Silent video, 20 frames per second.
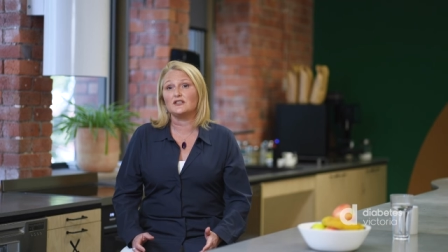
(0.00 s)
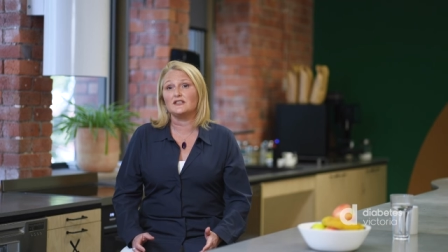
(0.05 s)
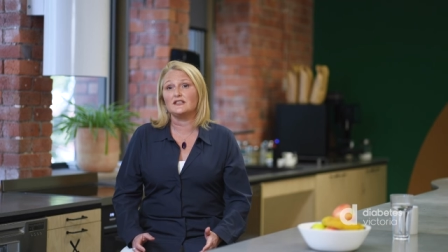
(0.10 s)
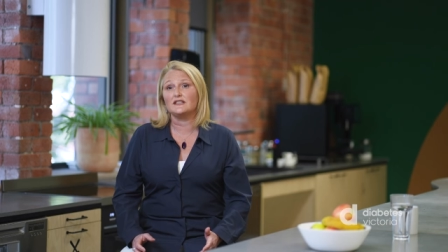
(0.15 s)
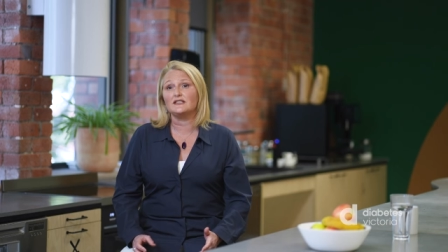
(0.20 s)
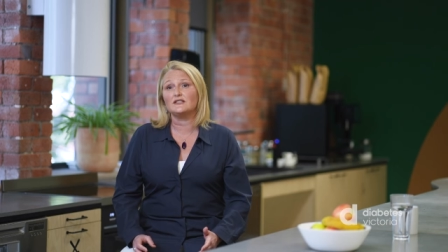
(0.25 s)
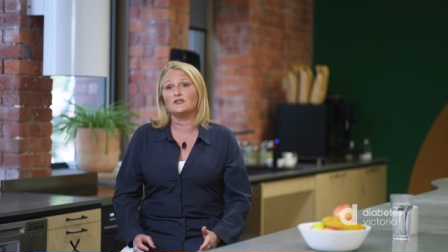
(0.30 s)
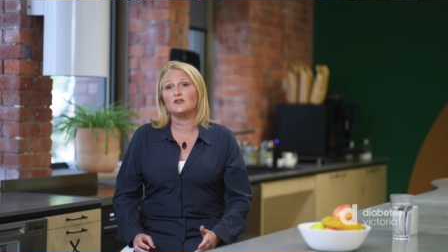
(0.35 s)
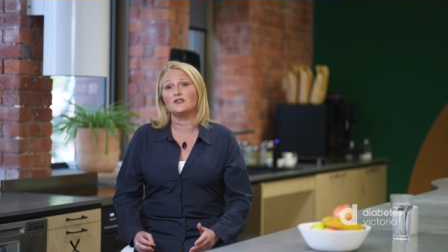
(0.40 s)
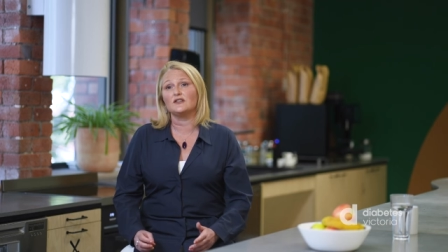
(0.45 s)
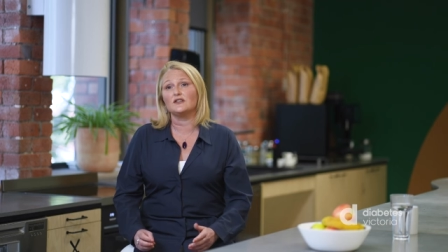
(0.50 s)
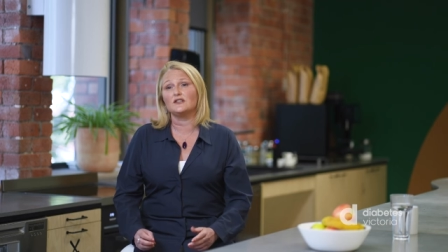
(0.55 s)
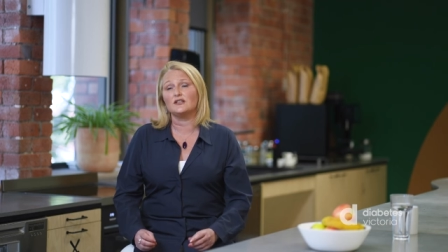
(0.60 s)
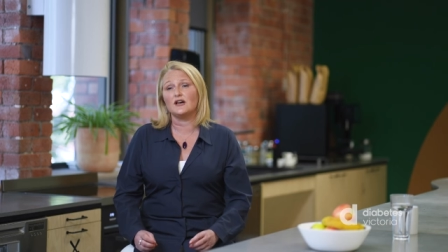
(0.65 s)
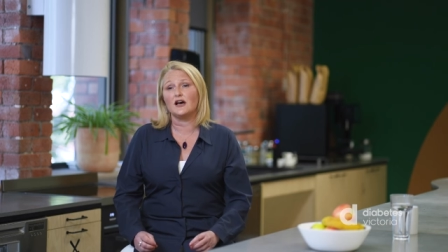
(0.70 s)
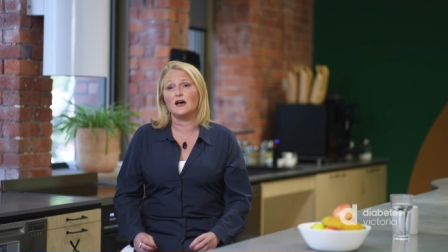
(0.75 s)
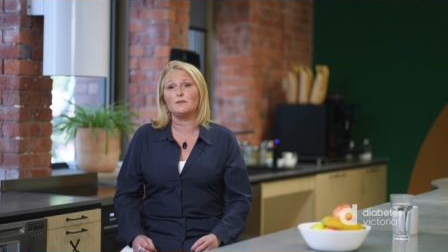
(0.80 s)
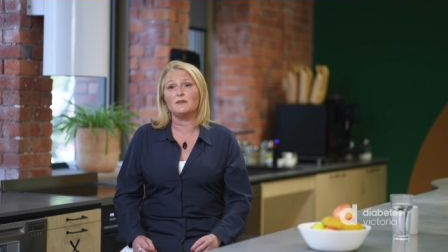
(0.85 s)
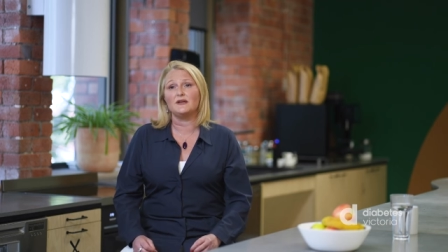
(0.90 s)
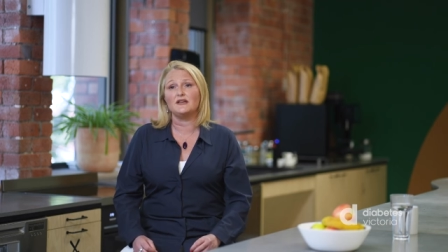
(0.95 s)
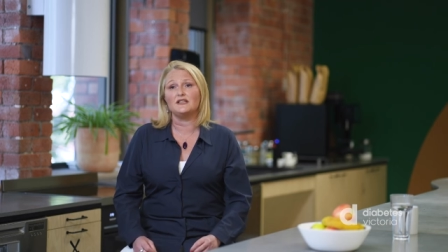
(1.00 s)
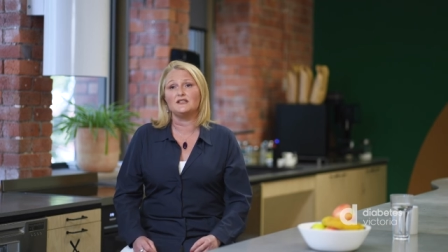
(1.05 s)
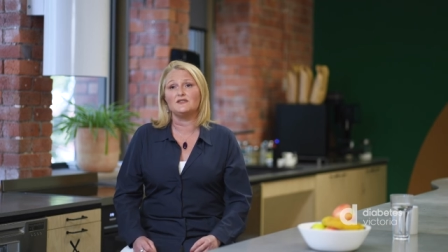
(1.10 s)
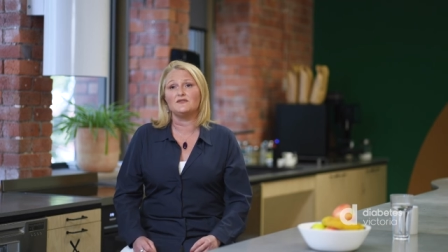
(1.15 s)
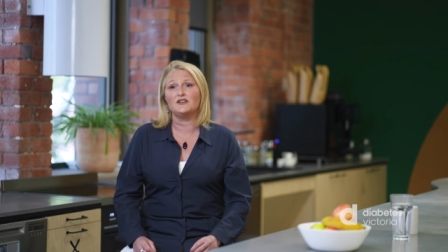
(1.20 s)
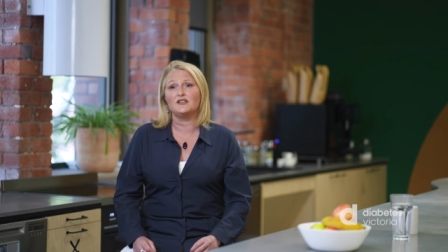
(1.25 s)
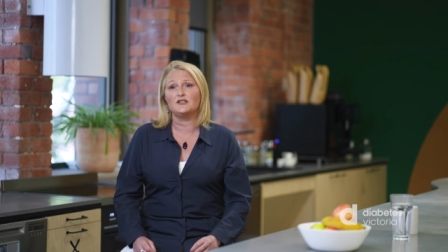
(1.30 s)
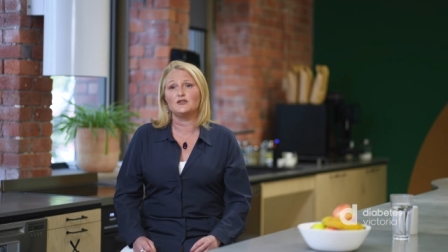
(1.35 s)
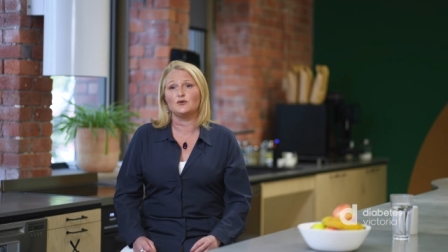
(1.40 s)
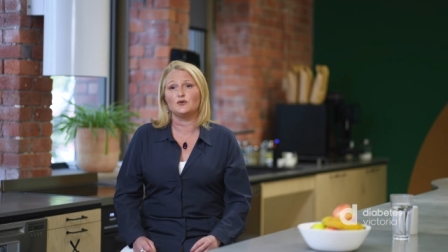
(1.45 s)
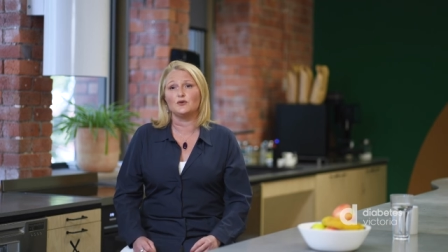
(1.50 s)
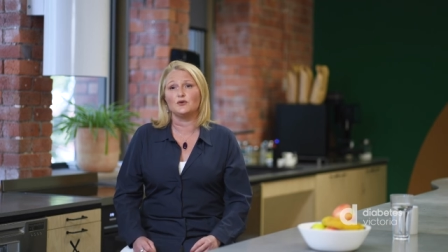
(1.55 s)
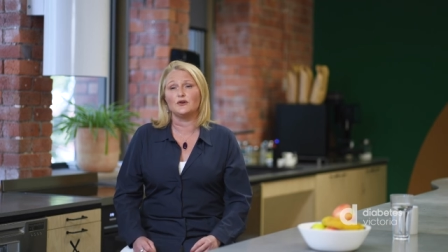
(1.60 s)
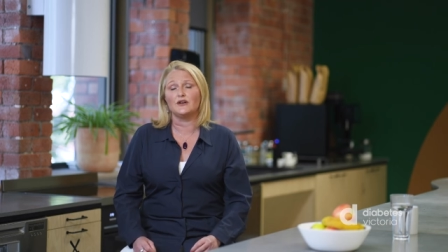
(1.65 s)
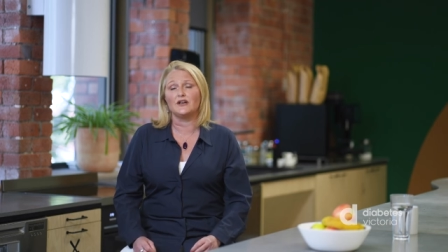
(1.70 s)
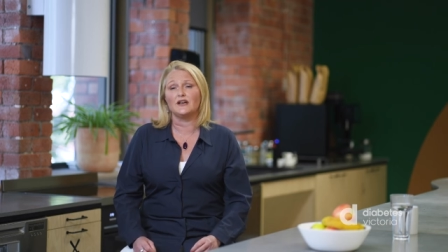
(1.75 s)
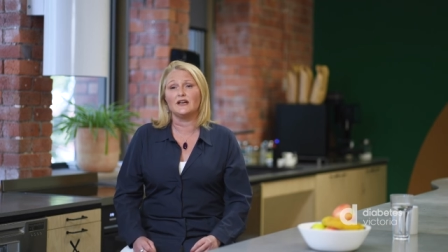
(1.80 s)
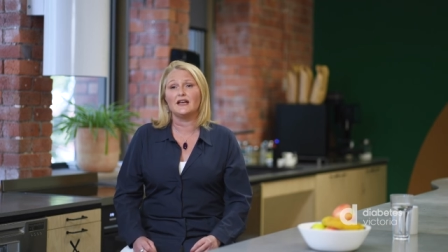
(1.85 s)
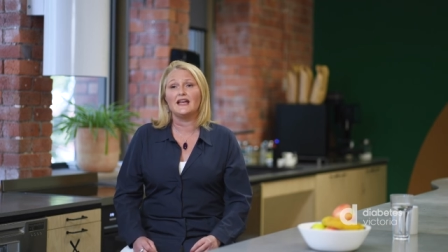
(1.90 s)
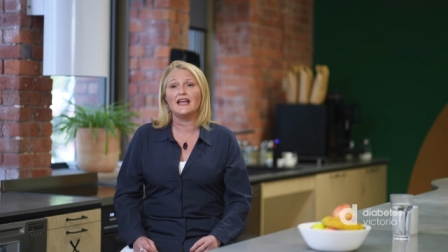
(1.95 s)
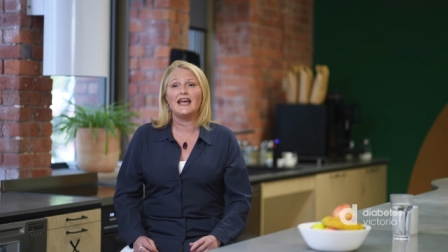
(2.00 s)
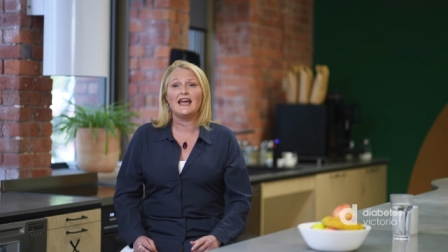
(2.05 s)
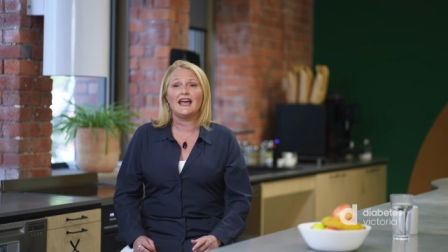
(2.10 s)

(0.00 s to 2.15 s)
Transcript: list on the Diabetes Victoria